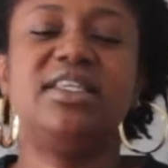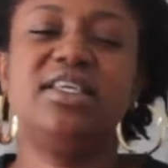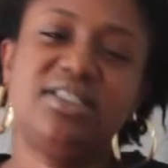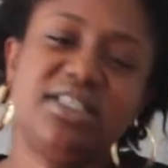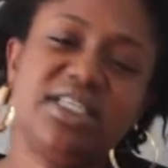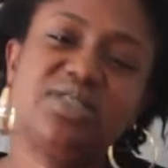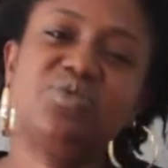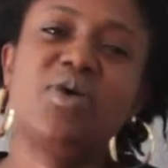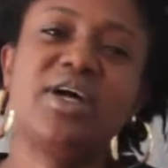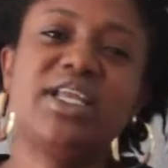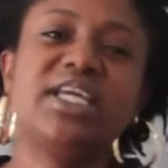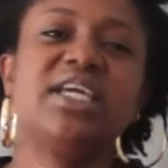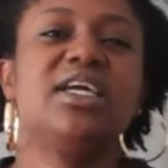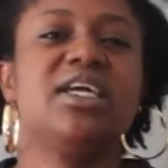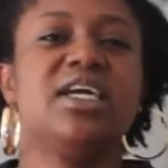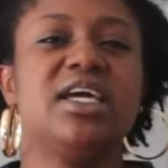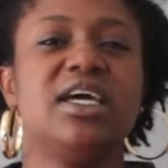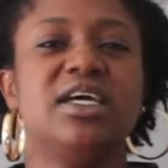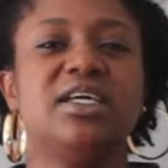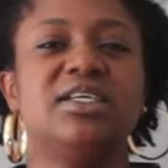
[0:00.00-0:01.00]
This is what
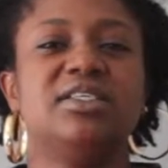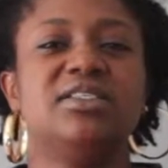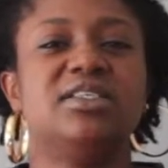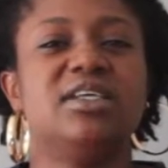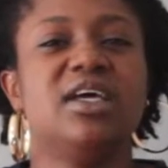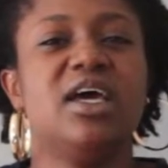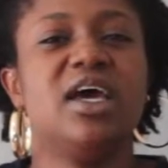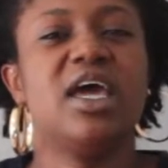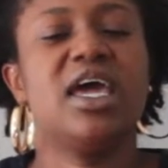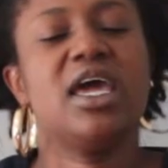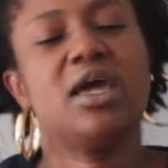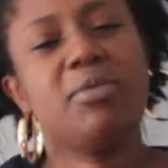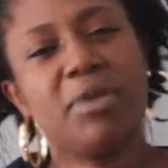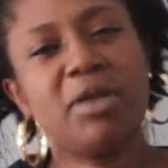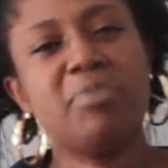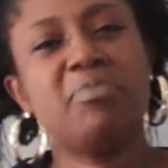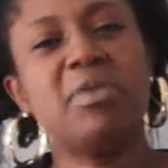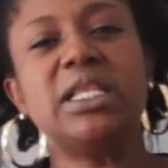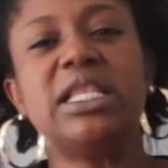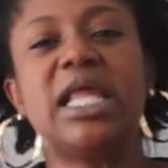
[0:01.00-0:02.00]
he is.
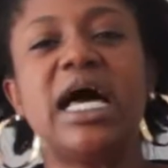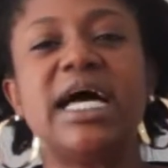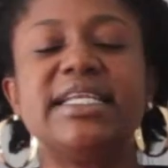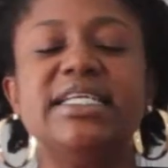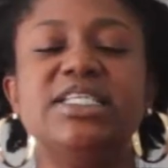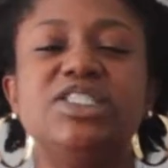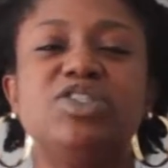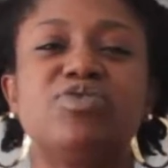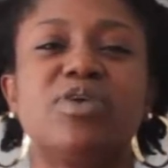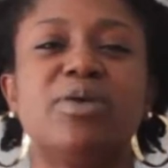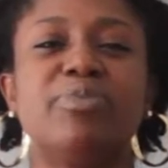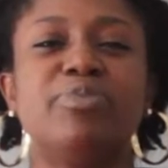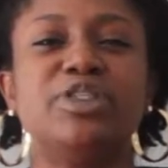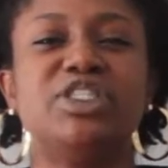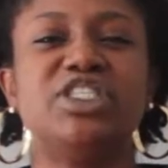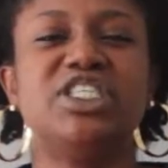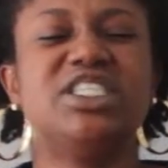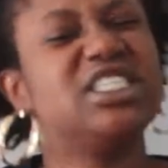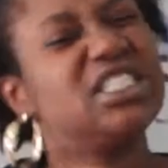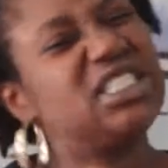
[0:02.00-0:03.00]
Him and Melania Trump
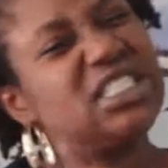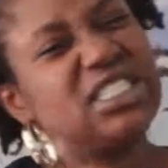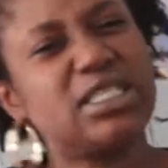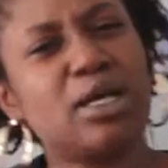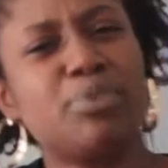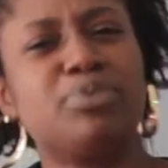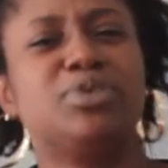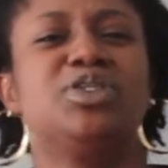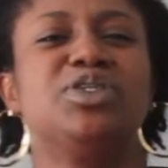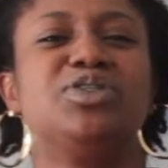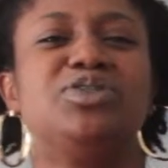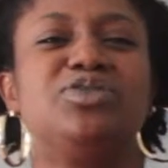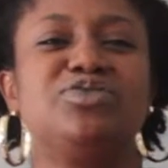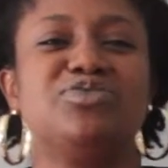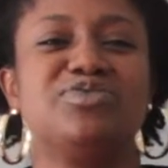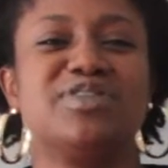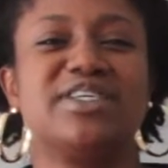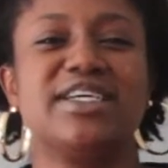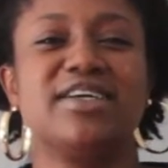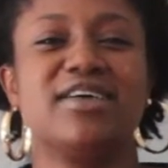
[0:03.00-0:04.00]
are just
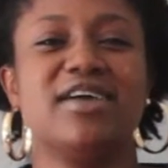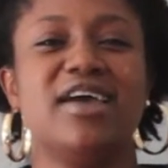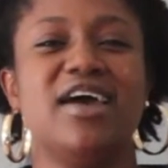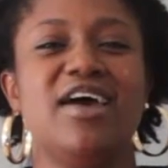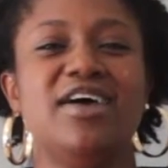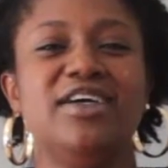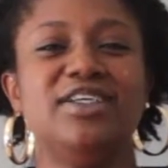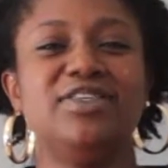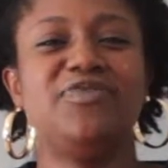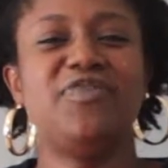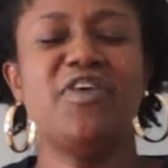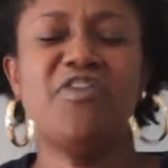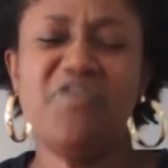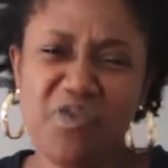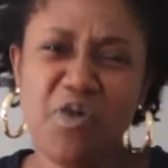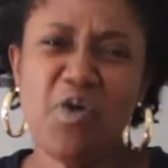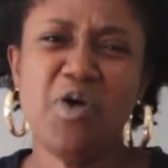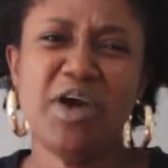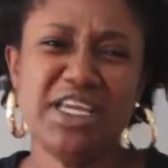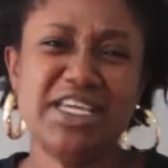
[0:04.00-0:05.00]
substituting. For
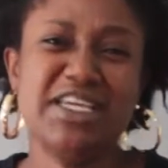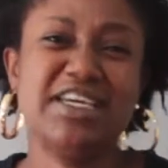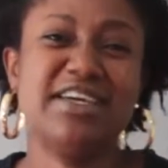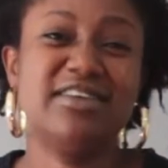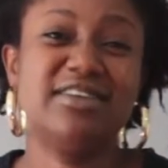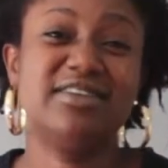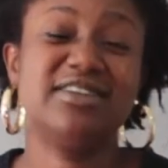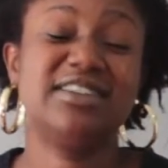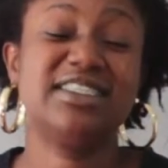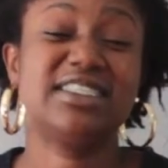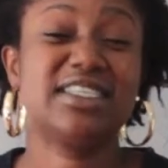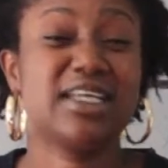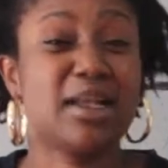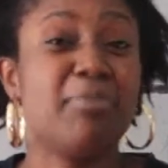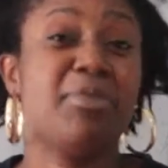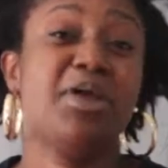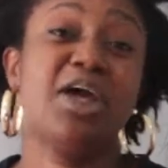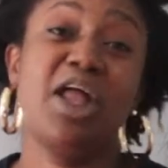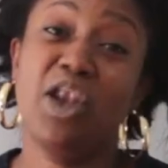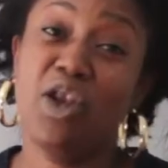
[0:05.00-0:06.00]
4 years, it's
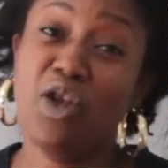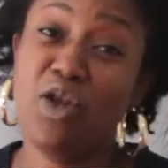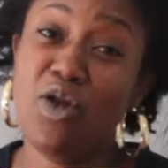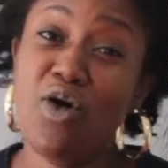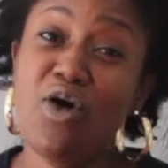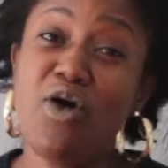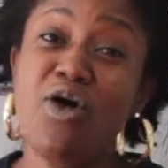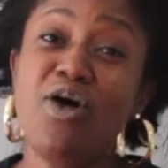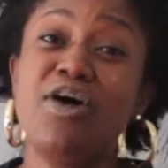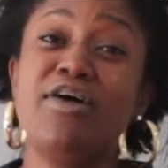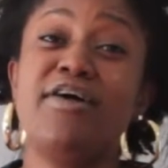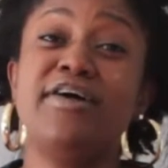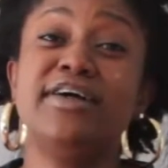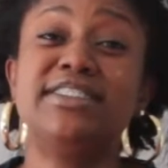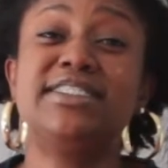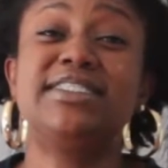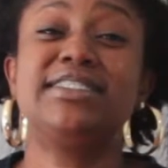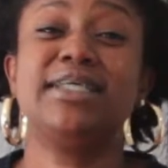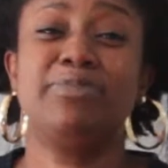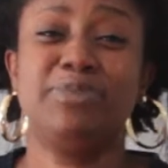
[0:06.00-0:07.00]
going to be a
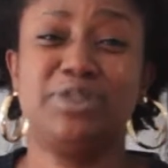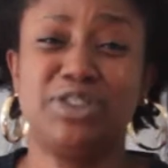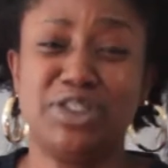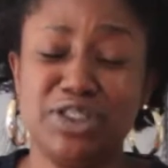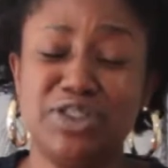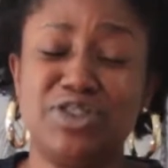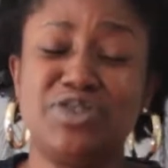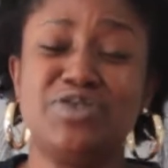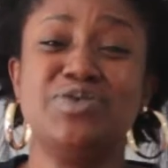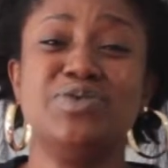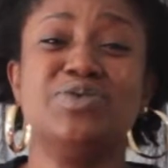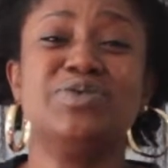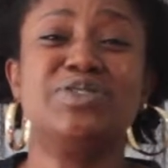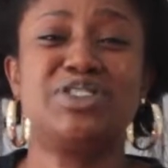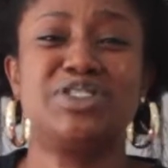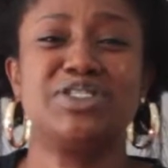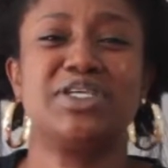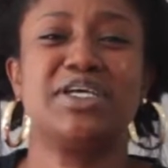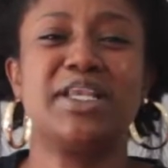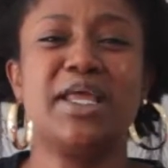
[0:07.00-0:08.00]
long
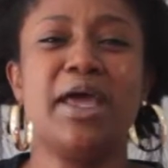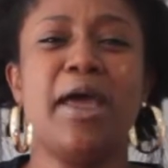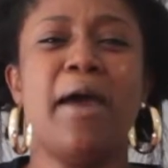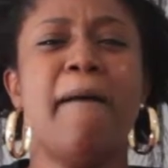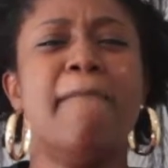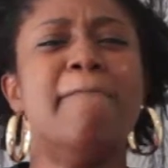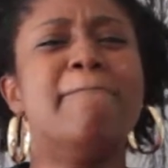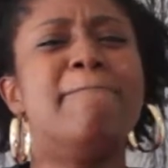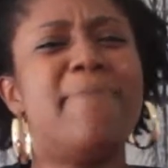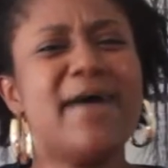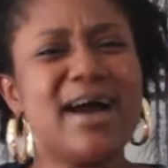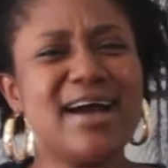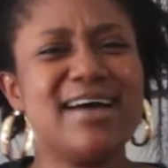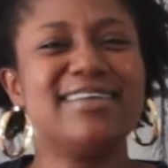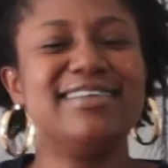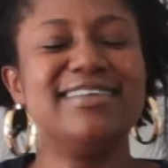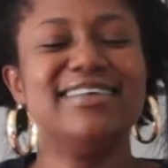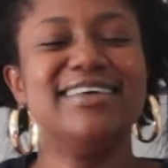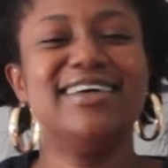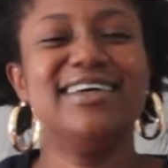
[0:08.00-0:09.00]
substitution,
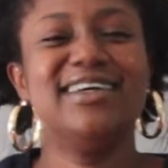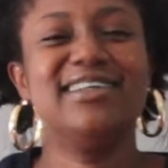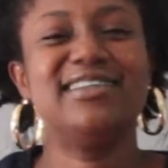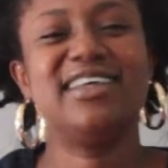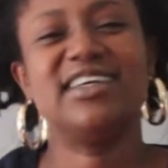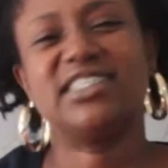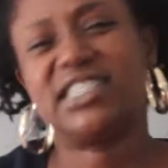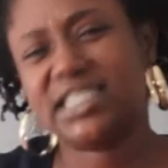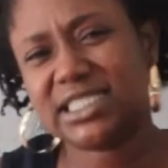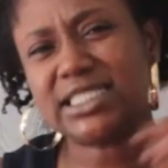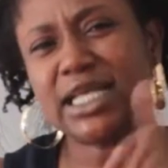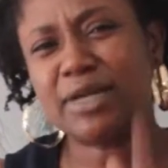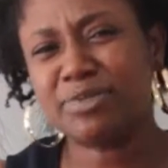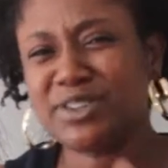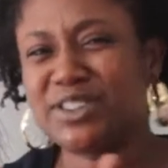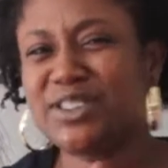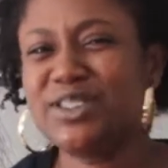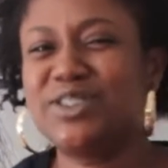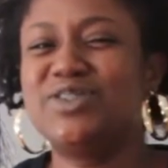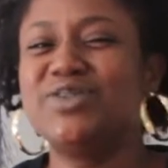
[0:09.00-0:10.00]
but they're
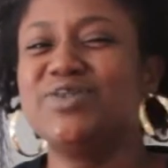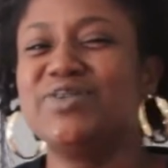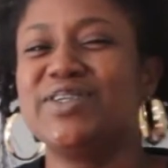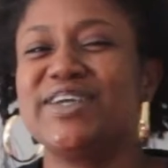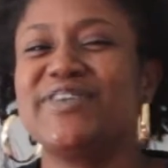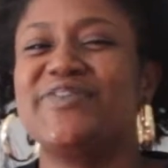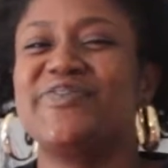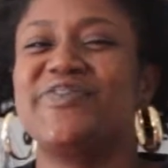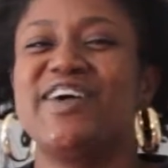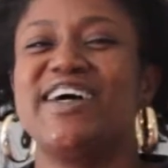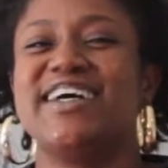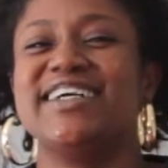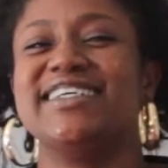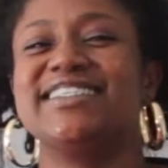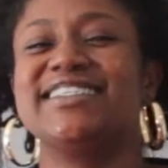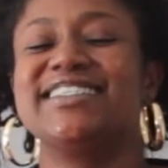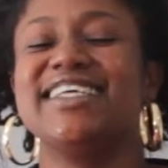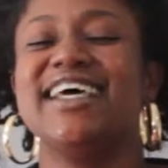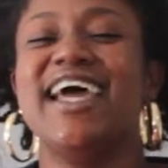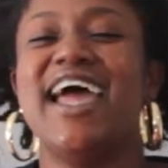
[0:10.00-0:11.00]
substituting for
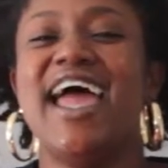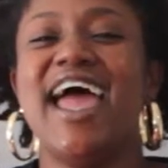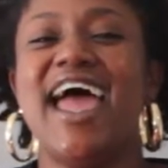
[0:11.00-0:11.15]
us.